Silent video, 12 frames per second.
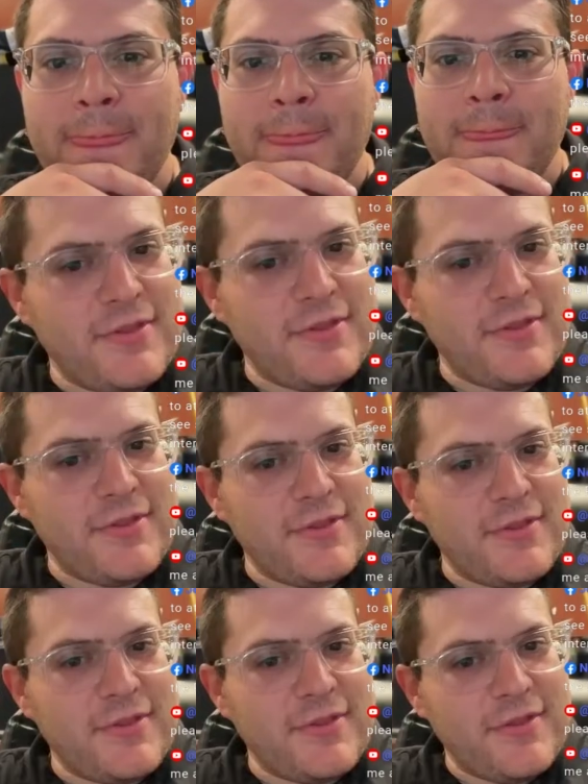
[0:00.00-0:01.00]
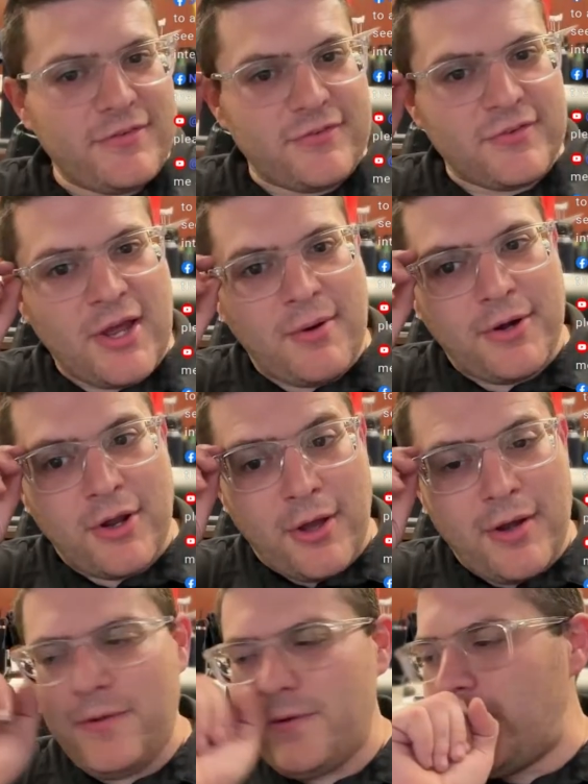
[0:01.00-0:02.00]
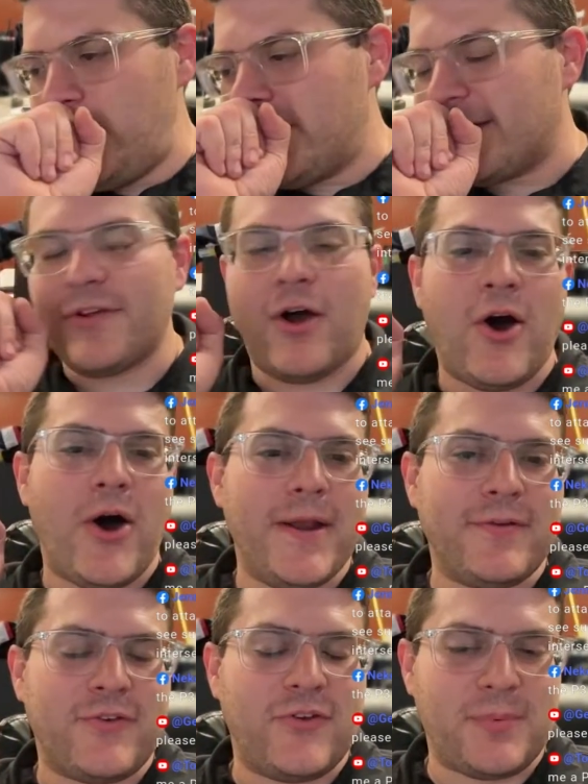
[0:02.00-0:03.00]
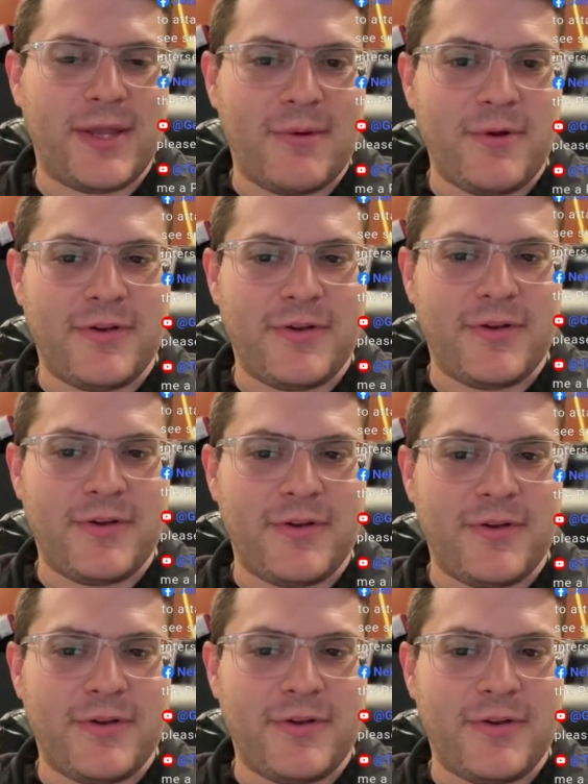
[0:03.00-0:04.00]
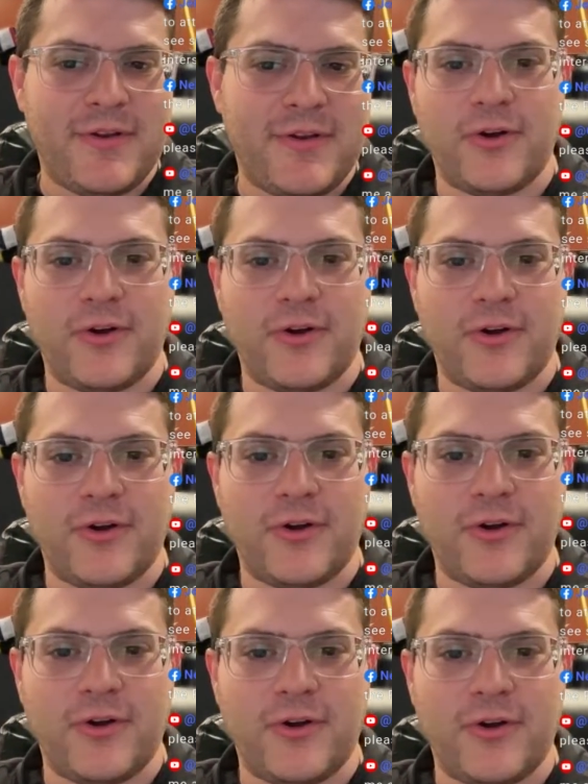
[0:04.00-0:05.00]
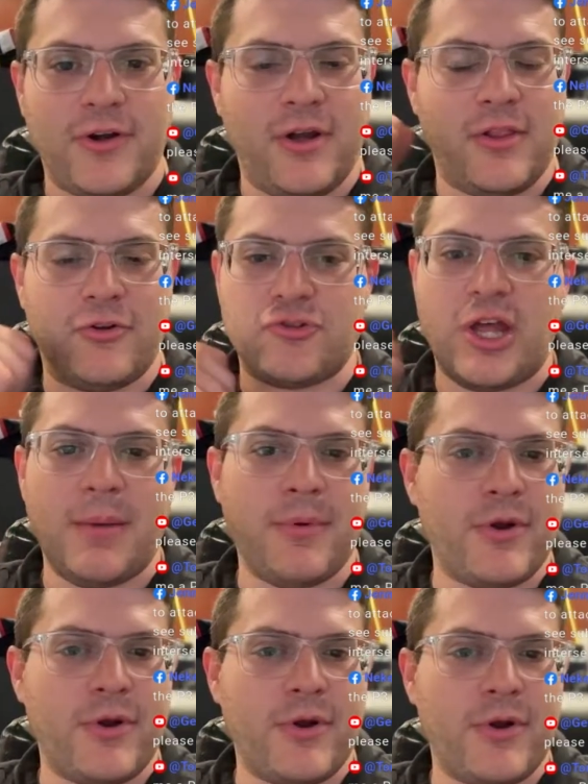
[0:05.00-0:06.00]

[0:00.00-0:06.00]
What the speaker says: Now, typically, while this is going on, I would, obviously go and, start another job on another